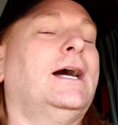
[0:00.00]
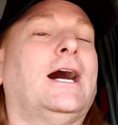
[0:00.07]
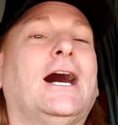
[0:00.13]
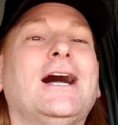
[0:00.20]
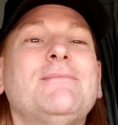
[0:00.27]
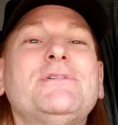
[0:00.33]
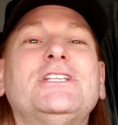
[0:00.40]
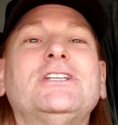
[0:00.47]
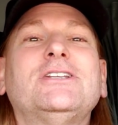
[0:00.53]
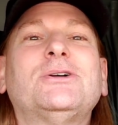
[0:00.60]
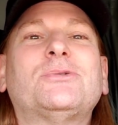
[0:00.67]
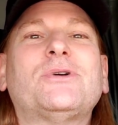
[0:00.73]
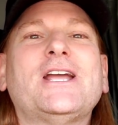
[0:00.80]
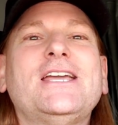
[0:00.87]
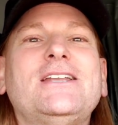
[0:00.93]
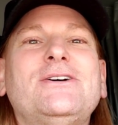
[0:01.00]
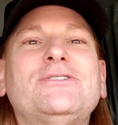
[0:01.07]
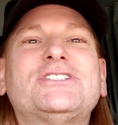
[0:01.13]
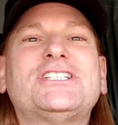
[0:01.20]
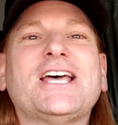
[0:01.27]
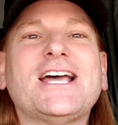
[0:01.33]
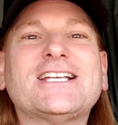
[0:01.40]
I'm in Laredo,
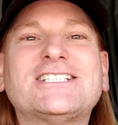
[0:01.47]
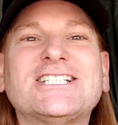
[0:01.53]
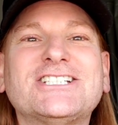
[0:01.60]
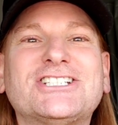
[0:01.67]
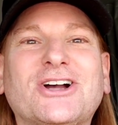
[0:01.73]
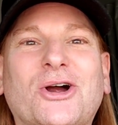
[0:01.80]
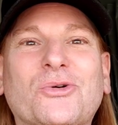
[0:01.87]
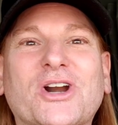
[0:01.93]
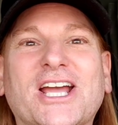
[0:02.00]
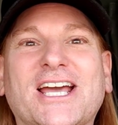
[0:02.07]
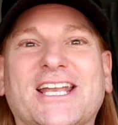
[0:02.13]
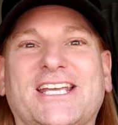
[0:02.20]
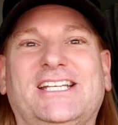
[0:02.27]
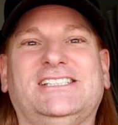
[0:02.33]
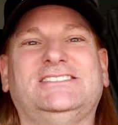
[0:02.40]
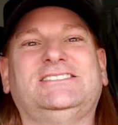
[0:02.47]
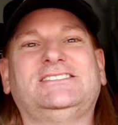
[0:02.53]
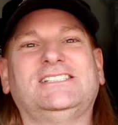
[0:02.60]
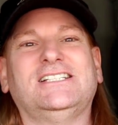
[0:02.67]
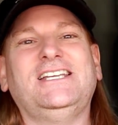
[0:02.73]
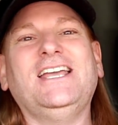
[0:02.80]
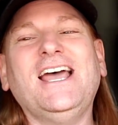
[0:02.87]
Texas already.
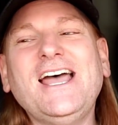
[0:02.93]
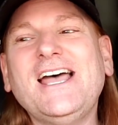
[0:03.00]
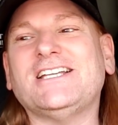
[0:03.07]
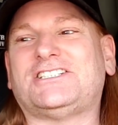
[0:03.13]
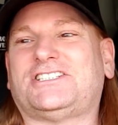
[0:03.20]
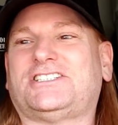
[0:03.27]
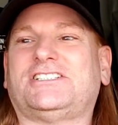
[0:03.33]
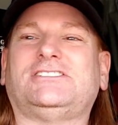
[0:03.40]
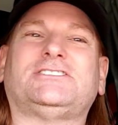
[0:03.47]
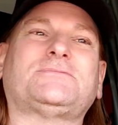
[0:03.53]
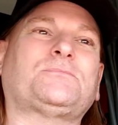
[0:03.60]
Yes.